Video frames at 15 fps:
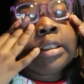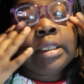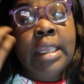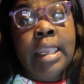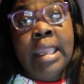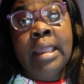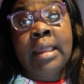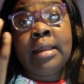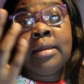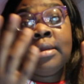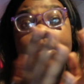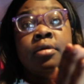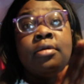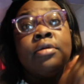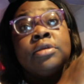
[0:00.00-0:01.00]
Yeah.
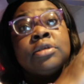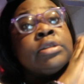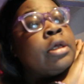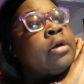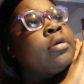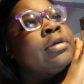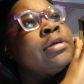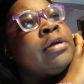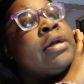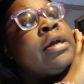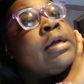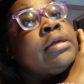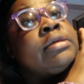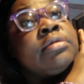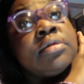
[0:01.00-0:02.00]
So
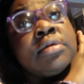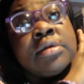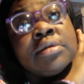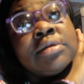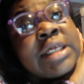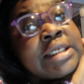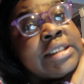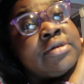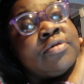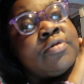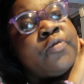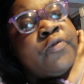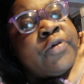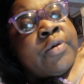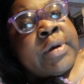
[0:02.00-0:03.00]
stay
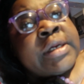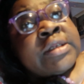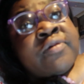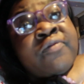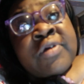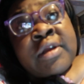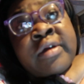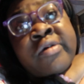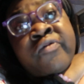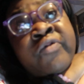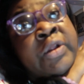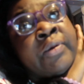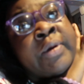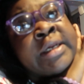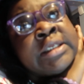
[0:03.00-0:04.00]
tuned for the rest of the video,
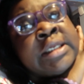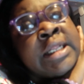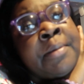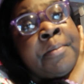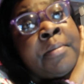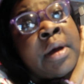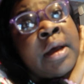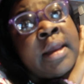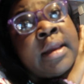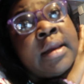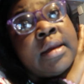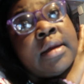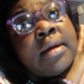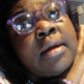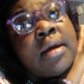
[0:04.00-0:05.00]
for the rest of the month.
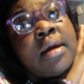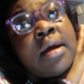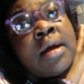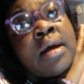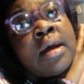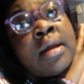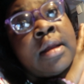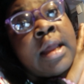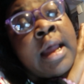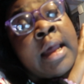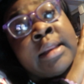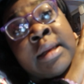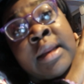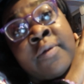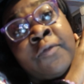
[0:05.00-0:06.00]

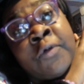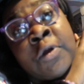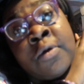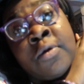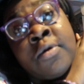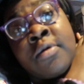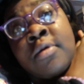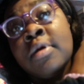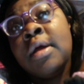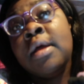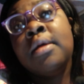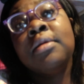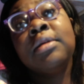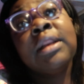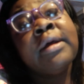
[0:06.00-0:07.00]
I love you.
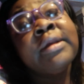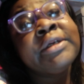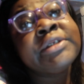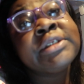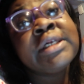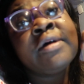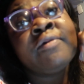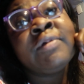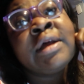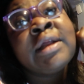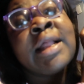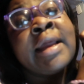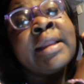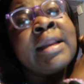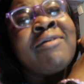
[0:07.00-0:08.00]
Love yourself.
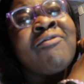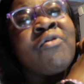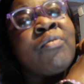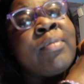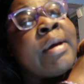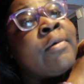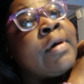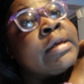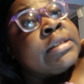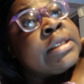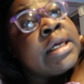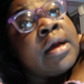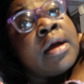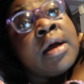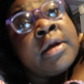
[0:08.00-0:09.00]
Love thy neighbor. Remember, I
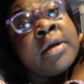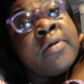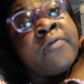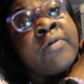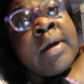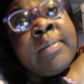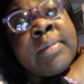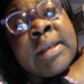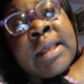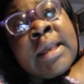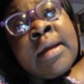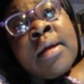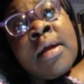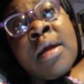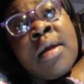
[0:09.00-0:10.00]
said hug your
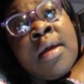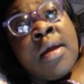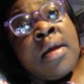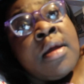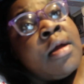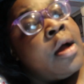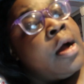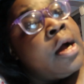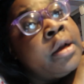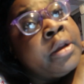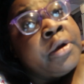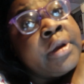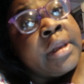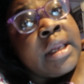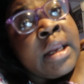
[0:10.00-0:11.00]
family,
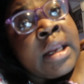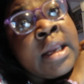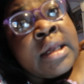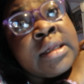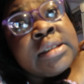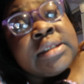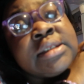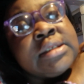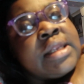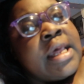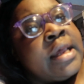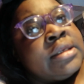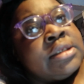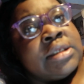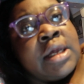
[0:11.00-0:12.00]
hug your kids,
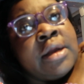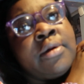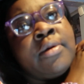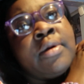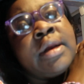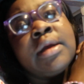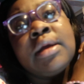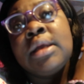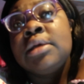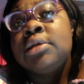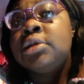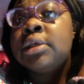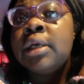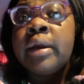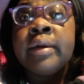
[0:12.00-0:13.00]
etc.
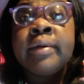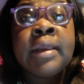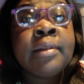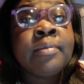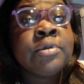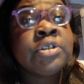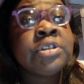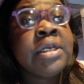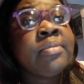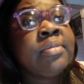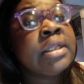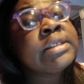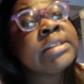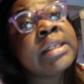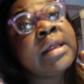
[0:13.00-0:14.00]
It's your girl Ariana
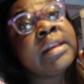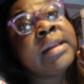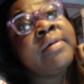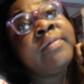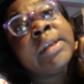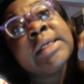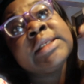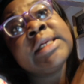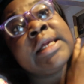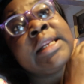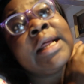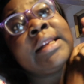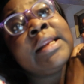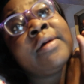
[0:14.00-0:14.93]
Miche. Bless, love, love, bless, and I